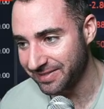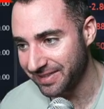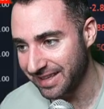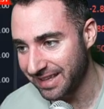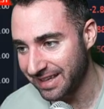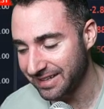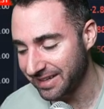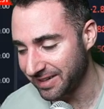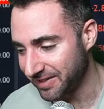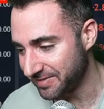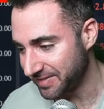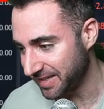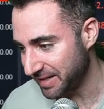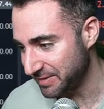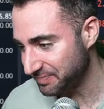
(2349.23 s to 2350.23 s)
that. Get off
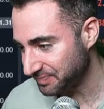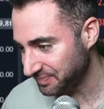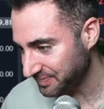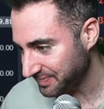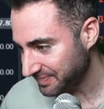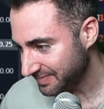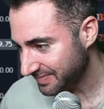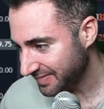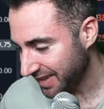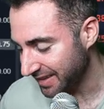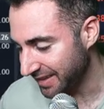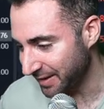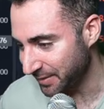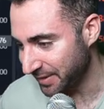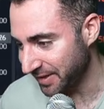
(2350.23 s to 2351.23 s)
that.
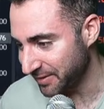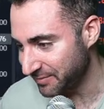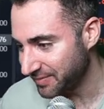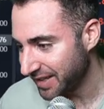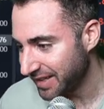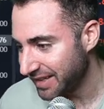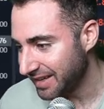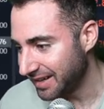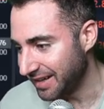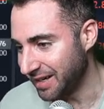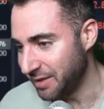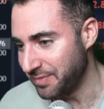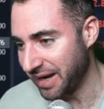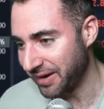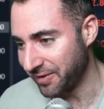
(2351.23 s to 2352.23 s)
There we go.
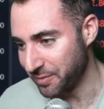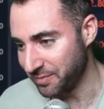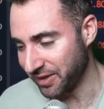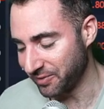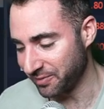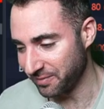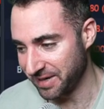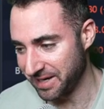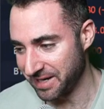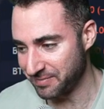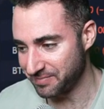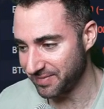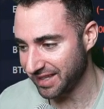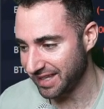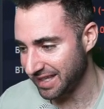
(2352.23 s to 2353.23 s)
Back on to Bitcoin right now.
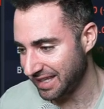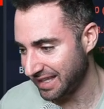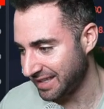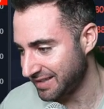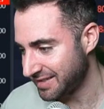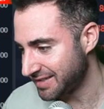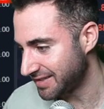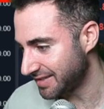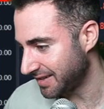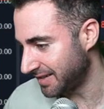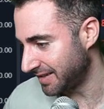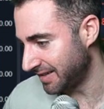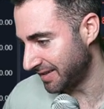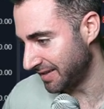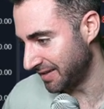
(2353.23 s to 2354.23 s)
And
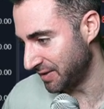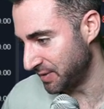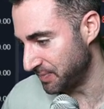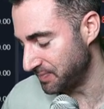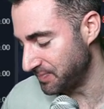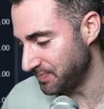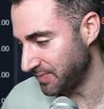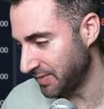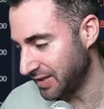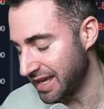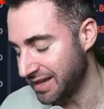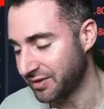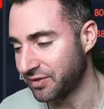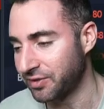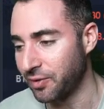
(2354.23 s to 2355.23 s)

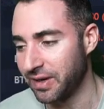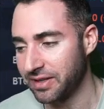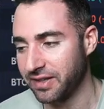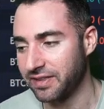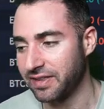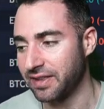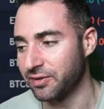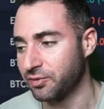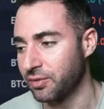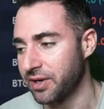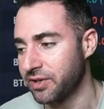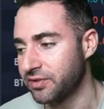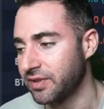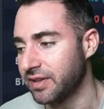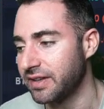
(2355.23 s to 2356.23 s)
yes, so I thought that was quite
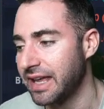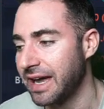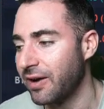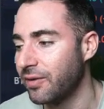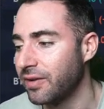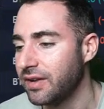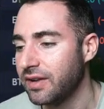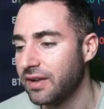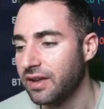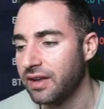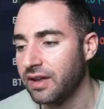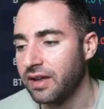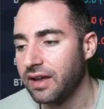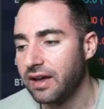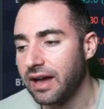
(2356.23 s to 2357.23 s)
interesting. Now,
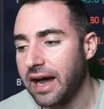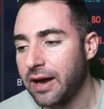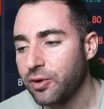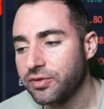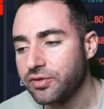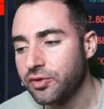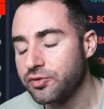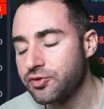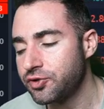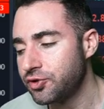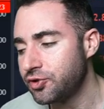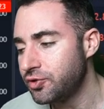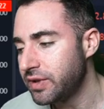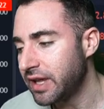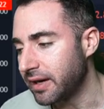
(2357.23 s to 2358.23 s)
I'd also,
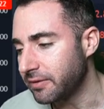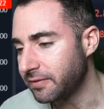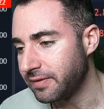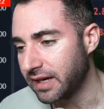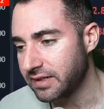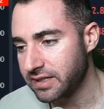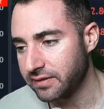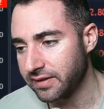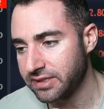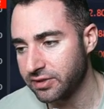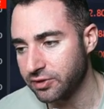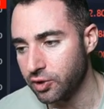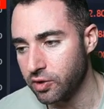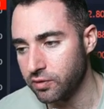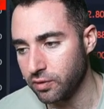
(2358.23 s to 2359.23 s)
to that effect, I'd like to
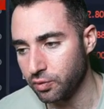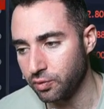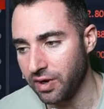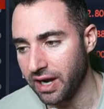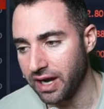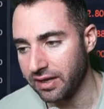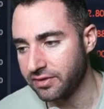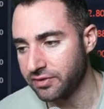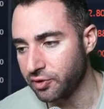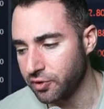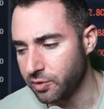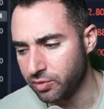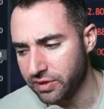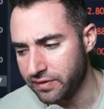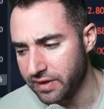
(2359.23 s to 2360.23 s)
go over why I still
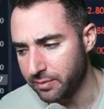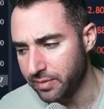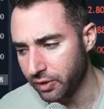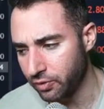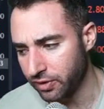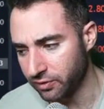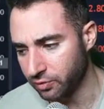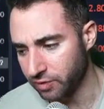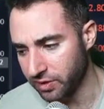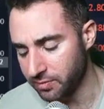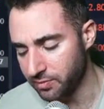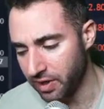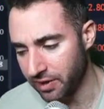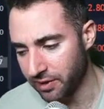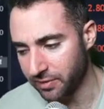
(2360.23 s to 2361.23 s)
don't believe that Bitcoin is really
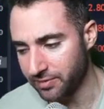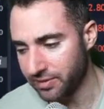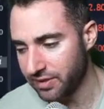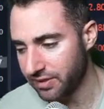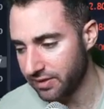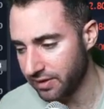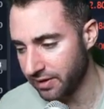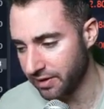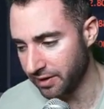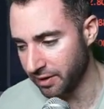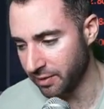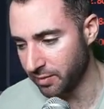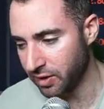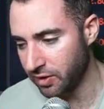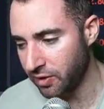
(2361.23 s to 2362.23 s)
bottomed.
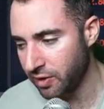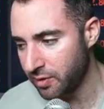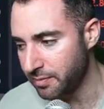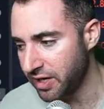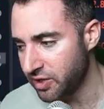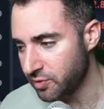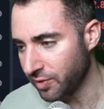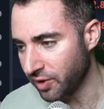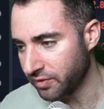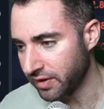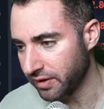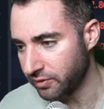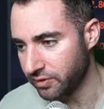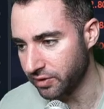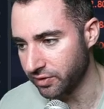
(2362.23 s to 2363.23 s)
On major market
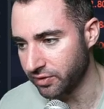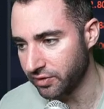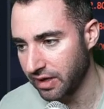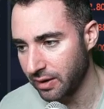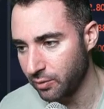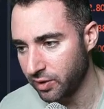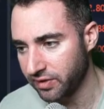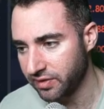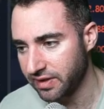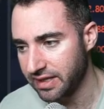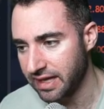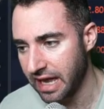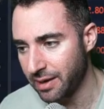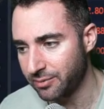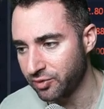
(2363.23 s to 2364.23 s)
cycle lows, I want to see
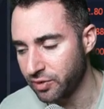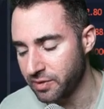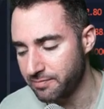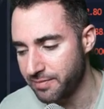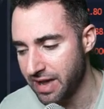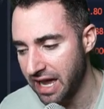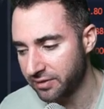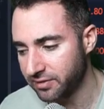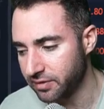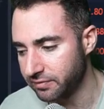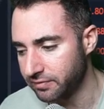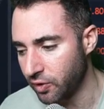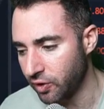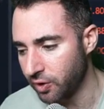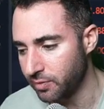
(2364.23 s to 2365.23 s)
absolutely massive
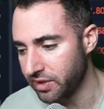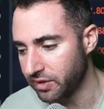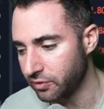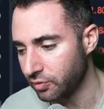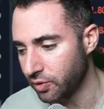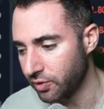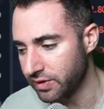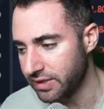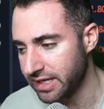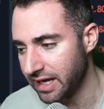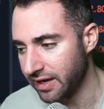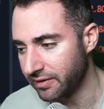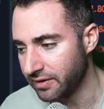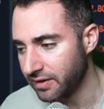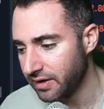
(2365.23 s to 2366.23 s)
volume being thrown
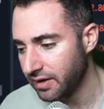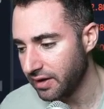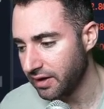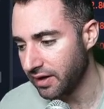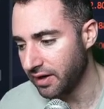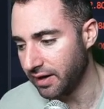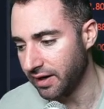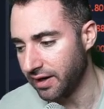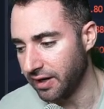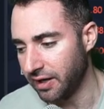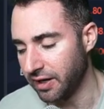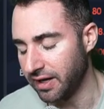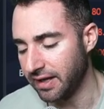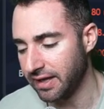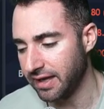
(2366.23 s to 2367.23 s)
down.
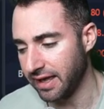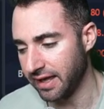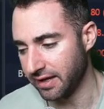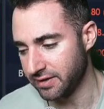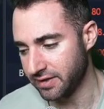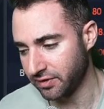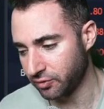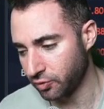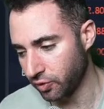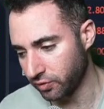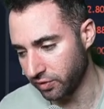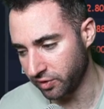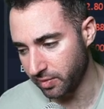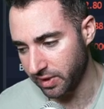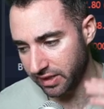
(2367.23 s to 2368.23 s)
And
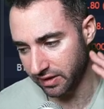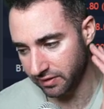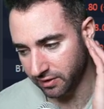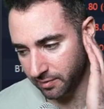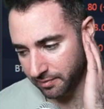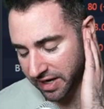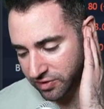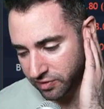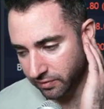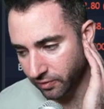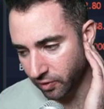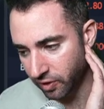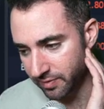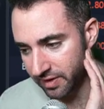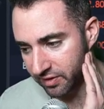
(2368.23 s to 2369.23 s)
historically speaking, the major
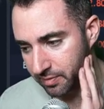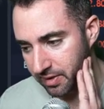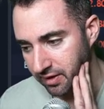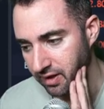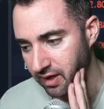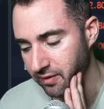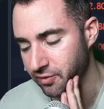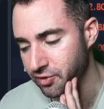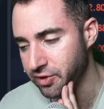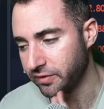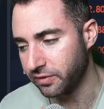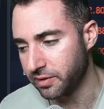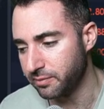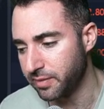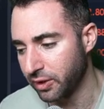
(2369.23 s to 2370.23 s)
volume that's been kind of
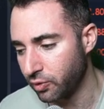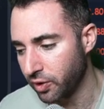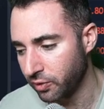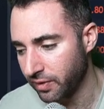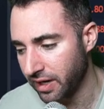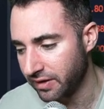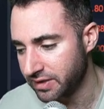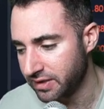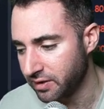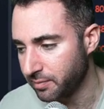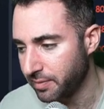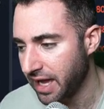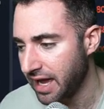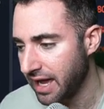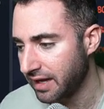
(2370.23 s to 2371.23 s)
shuffling Bitcoin around in the
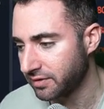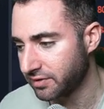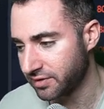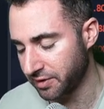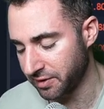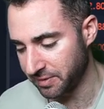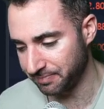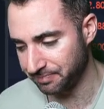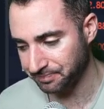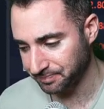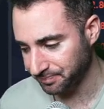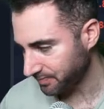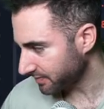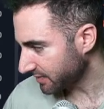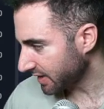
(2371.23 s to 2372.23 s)
past
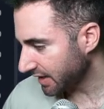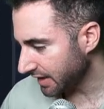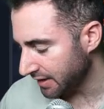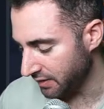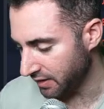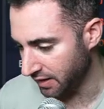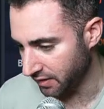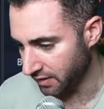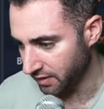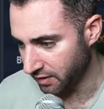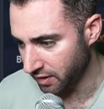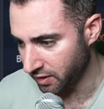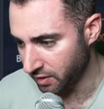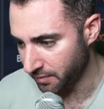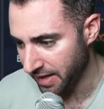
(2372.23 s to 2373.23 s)
in
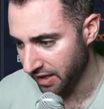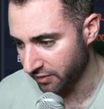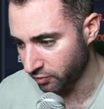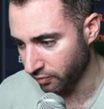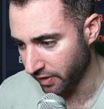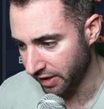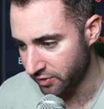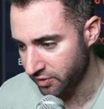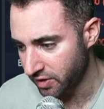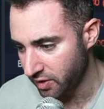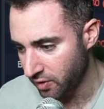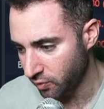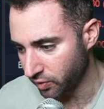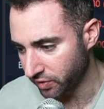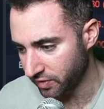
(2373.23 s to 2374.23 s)
the past range
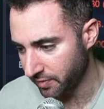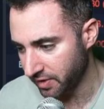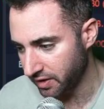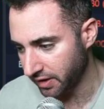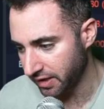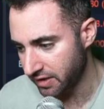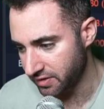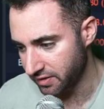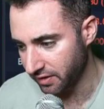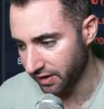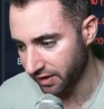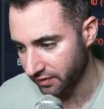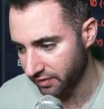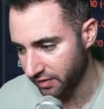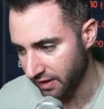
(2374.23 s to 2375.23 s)
was something akin to
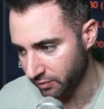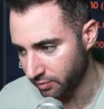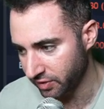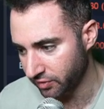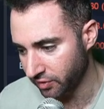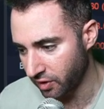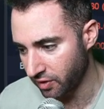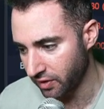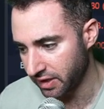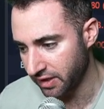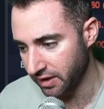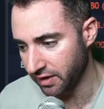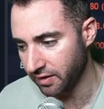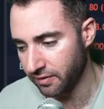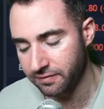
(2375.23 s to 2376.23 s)
this, as we saw
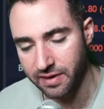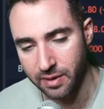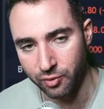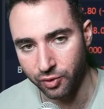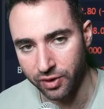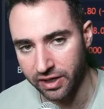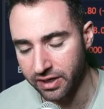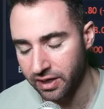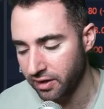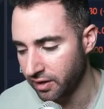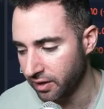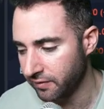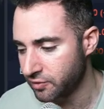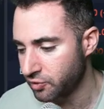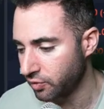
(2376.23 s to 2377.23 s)
in February
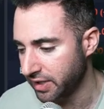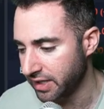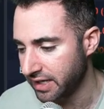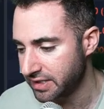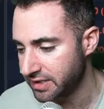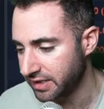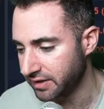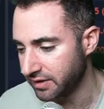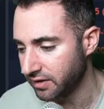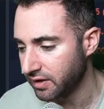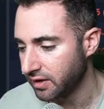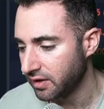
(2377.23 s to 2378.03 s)
of 2018.